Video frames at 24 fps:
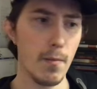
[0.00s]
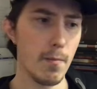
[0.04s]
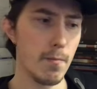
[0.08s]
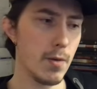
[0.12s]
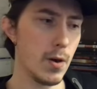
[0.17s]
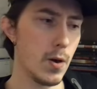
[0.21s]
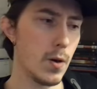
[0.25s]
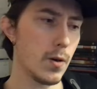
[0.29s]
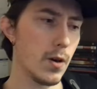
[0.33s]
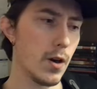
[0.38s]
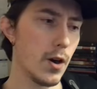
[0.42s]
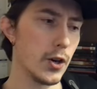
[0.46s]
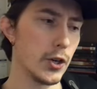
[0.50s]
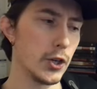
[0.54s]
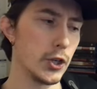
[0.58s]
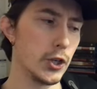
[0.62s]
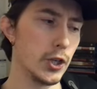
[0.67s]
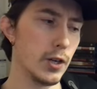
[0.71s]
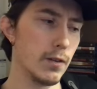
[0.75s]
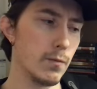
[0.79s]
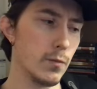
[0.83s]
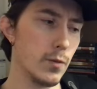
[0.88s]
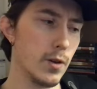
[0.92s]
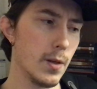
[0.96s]
Bogart
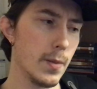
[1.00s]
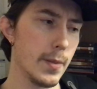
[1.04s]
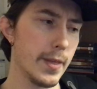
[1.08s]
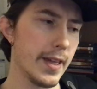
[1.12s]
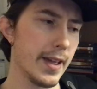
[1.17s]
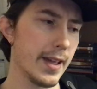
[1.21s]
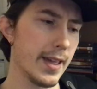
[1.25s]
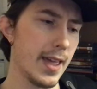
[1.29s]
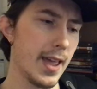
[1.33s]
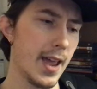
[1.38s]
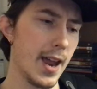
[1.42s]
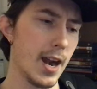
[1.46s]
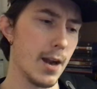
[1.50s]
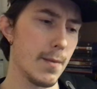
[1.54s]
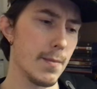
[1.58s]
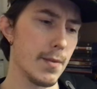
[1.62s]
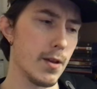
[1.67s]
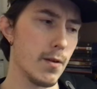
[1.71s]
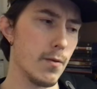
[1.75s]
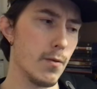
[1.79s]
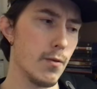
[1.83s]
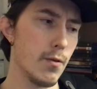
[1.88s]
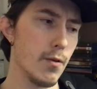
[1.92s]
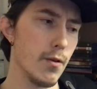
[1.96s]
should have won the
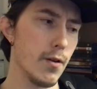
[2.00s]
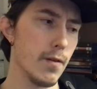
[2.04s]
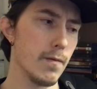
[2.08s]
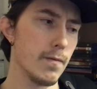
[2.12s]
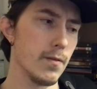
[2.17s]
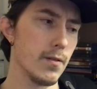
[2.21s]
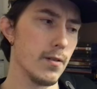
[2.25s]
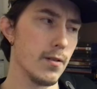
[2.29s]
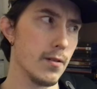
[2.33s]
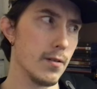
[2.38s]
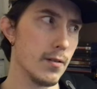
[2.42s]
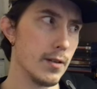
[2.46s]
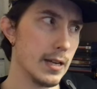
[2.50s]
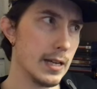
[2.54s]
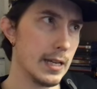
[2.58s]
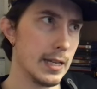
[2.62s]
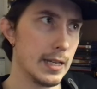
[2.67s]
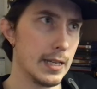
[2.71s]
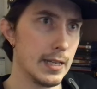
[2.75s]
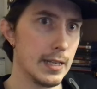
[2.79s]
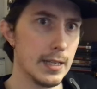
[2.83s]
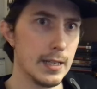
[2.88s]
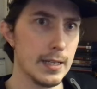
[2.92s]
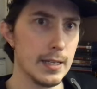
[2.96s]
Academy Award for
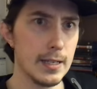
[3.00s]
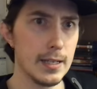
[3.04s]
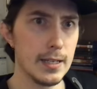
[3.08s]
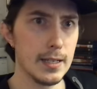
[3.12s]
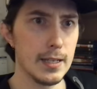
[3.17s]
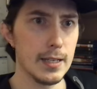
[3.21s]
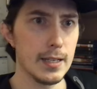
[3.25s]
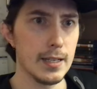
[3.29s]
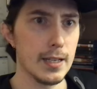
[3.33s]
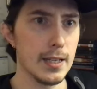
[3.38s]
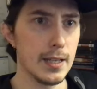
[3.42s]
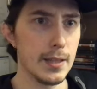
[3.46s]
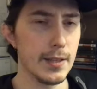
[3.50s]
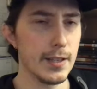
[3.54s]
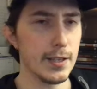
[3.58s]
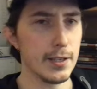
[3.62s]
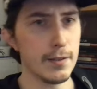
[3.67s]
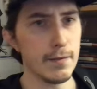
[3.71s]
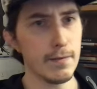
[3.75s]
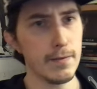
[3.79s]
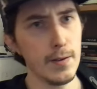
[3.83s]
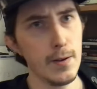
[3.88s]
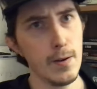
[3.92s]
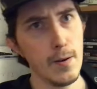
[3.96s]
uh,
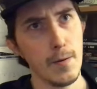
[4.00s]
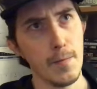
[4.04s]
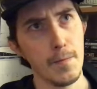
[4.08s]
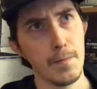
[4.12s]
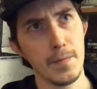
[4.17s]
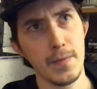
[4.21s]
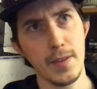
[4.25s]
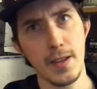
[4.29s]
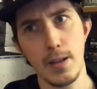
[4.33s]
this film.